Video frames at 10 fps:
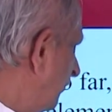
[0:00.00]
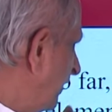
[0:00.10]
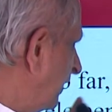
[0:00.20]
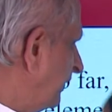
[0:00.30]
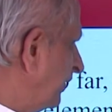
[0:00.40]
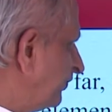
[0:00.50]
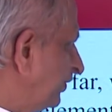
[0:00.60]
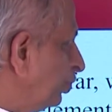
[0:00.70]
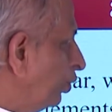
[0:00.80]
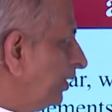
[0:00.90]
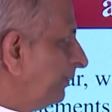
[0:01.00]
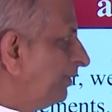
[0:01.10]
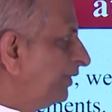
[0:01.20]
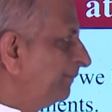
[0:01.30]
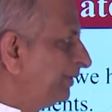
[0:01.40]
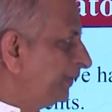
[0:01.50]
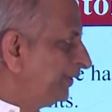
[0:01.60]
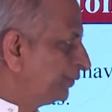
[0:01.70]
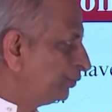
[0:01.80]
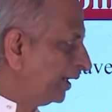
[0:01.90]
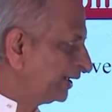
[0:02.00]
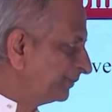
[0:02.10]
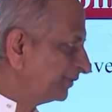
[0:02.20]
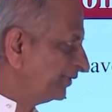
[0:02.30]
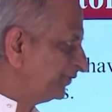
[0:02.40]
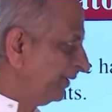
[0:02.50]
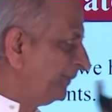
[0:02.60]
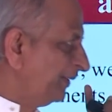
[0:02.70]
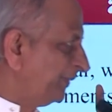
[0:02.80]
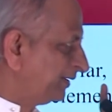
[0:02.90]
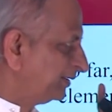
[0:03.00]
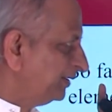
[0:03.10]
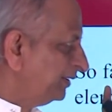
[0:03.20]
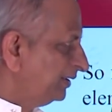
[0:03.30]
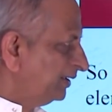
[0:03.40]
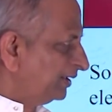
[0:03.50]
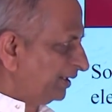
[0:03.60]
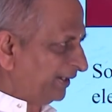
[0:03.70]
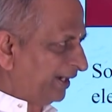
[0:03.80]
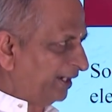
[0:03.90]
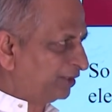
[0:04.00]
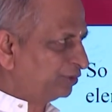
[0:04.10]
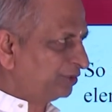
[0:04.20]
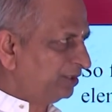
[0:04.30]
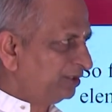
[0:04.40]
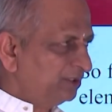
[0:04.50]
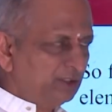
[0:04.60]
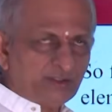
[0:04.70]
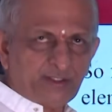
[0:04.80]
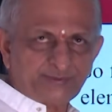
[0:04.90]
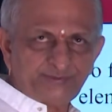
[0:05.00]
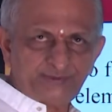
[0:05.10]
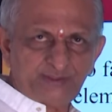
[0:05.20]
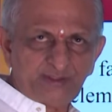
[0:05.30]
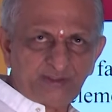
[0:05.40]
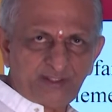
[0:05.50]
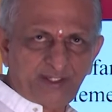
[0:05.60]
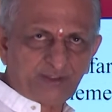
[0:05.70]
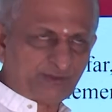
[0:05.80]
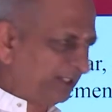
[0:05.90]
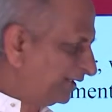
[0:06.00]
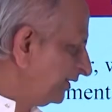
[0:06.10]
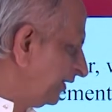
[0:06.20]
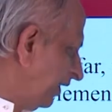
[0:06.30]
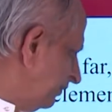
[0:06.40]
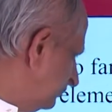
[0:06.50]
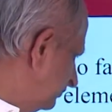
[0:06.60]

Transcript: far we are seeing covalent bonding between two atoms of the same element like hydrogen, oxygen, nitrogen, etc.